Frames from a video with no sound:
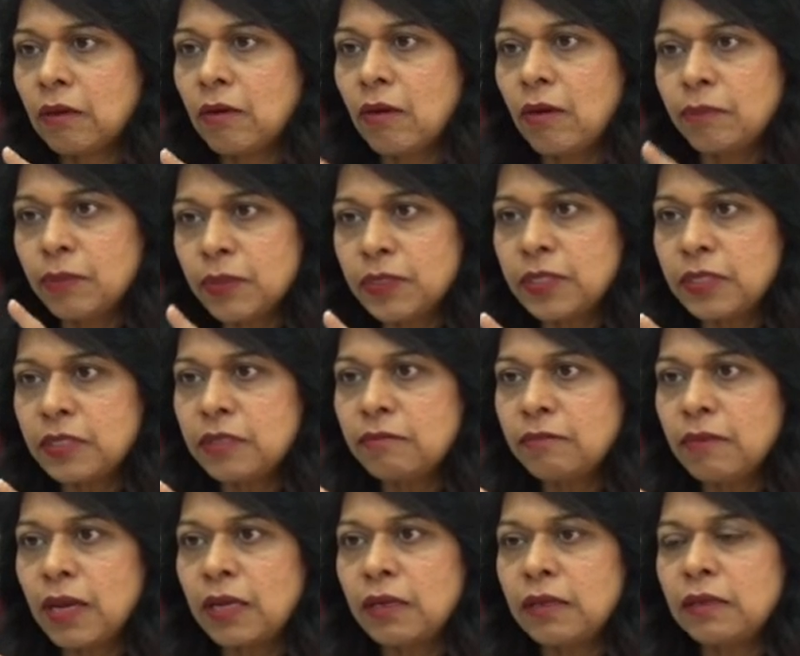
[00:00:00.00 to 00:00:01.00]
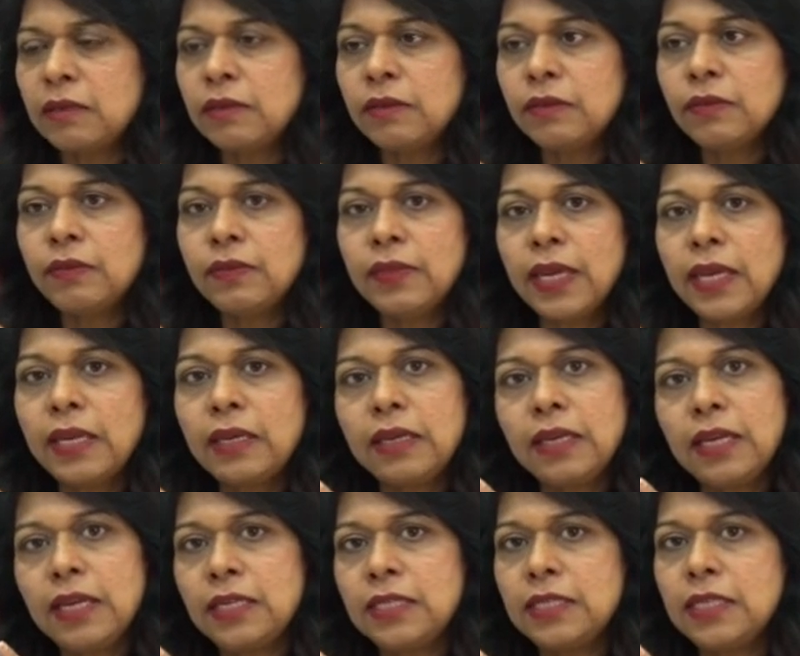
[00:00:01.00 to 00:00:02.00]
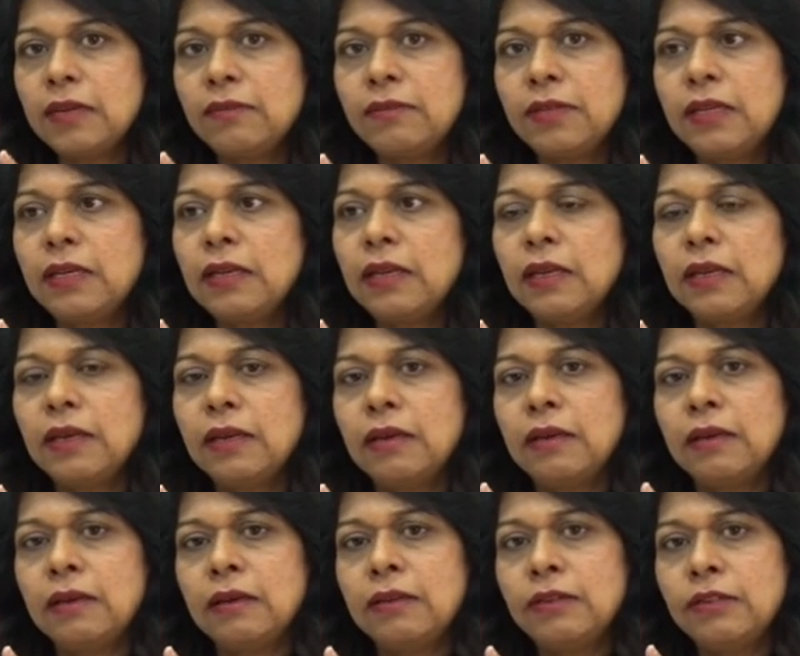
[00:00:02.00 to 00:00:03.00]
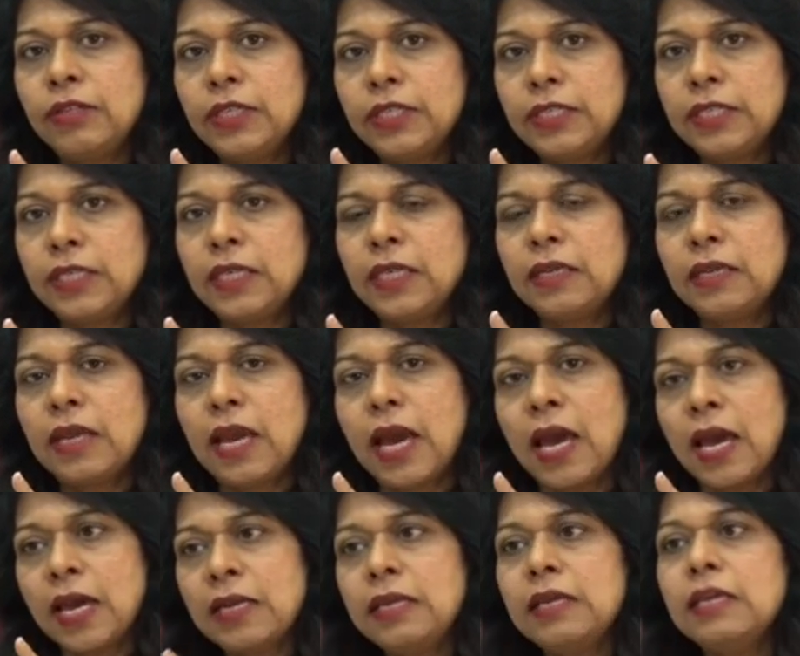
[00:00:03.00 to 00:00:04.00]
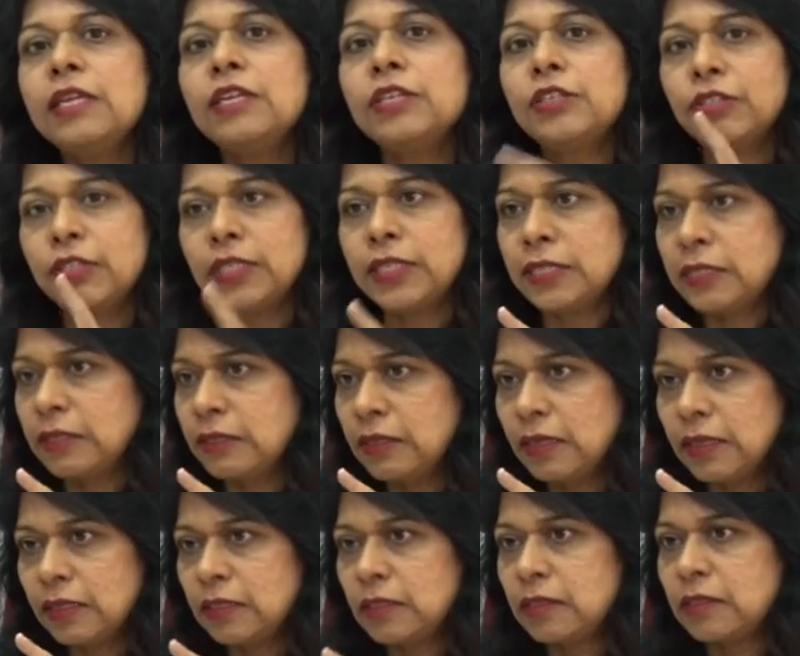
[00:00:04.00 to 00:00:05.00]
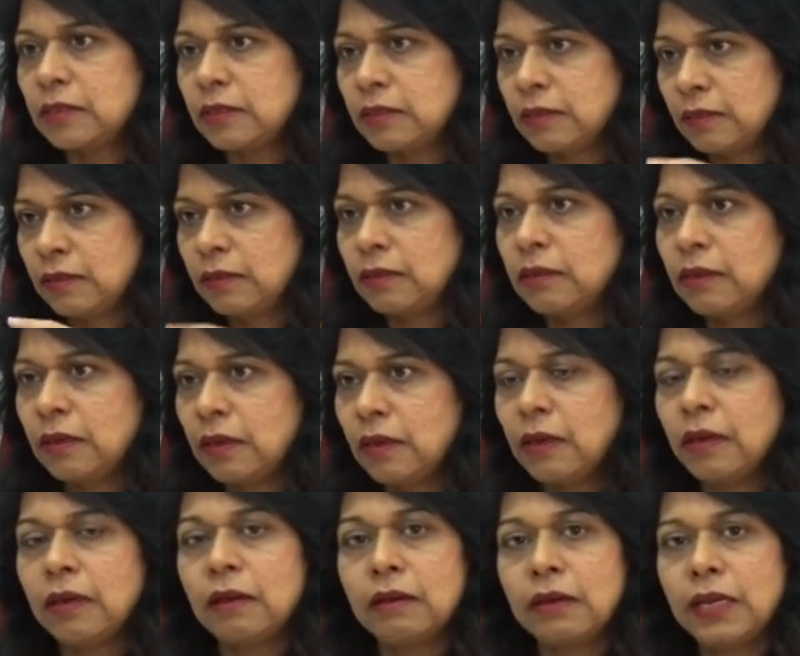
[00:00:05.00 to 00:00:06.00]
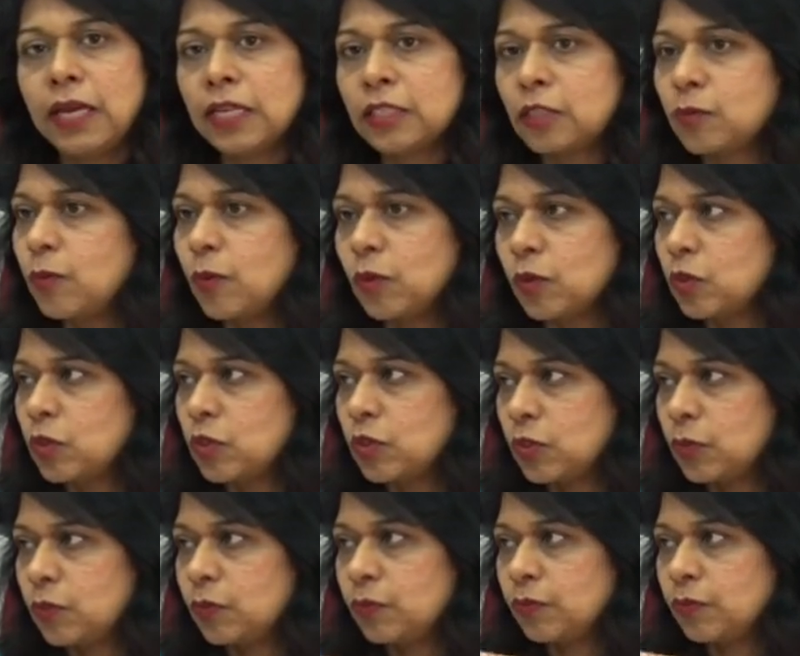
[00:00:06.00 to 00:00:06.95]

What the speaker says: competitive manner, then India will retain and increase its exports.